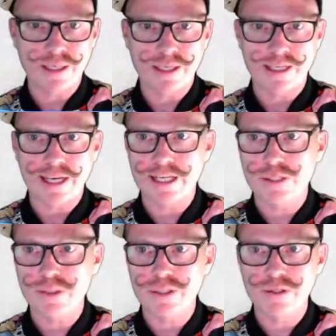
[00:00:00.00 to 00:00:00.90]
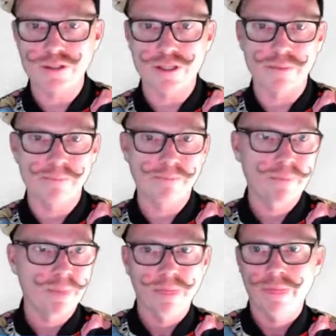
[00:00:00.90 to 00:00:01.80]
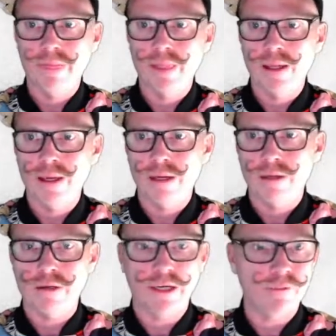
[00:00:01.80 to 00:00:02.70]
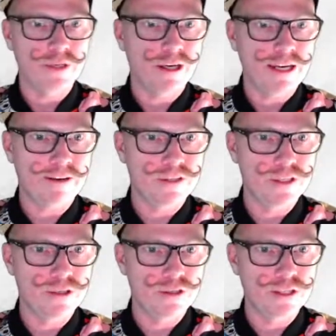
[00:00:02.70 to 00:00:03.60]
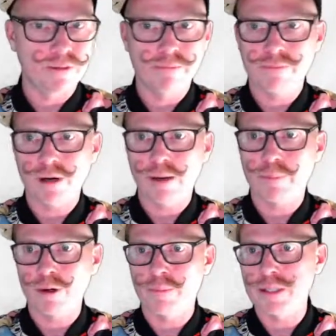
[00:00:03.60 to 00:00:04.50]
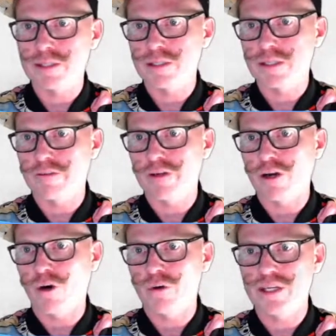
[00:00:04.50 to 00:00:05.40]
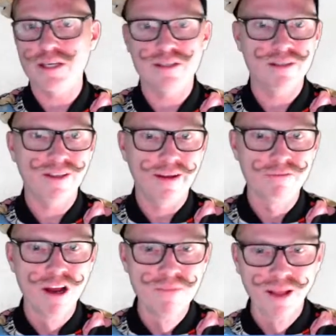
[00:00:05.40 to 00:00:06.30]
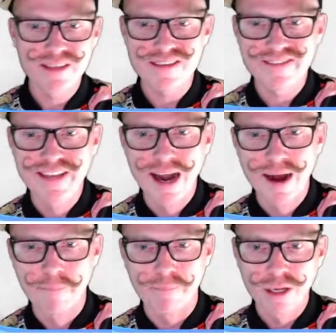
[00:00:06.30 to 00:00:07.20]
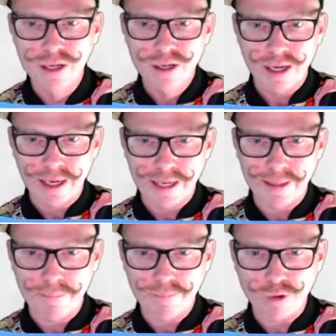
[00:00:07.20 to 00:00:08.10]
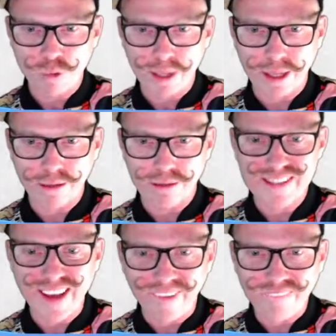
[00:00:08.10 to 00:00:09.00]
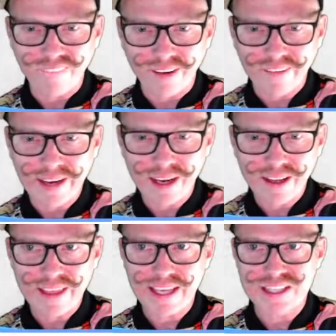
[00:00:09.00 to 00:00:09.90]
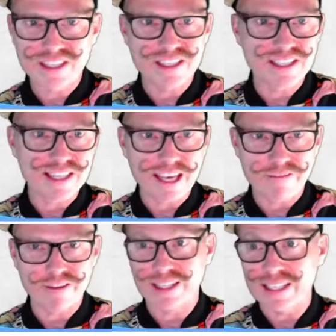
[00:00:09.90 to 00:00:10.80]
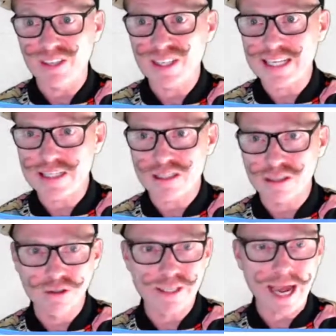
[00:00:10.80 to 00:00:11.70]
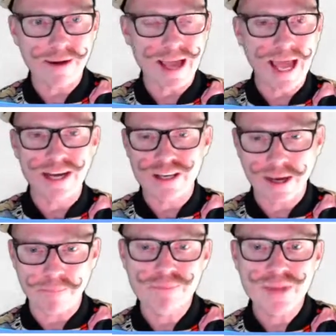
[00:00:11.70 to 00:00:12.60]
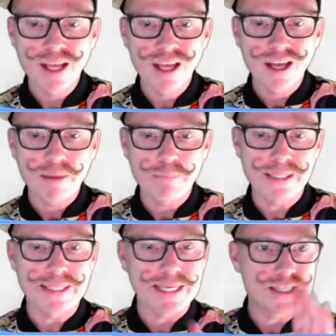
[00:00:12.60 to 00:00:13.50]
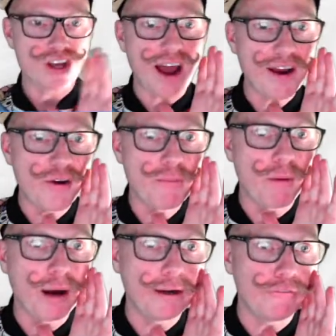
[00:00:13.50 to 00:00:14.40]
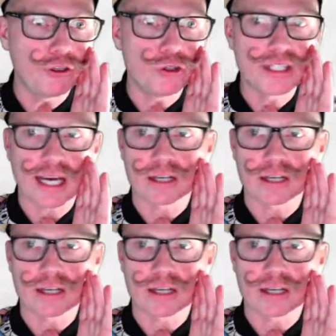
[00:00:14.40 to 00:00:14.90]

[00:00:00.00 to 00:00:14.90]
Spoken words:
in case we use them. Right, we don't have to use them, I promise. If you're older kids and you're like, Roblox is dumb, well, don't worry. It's just there for the little kids to look at. And big kids, I don't mind if you use that as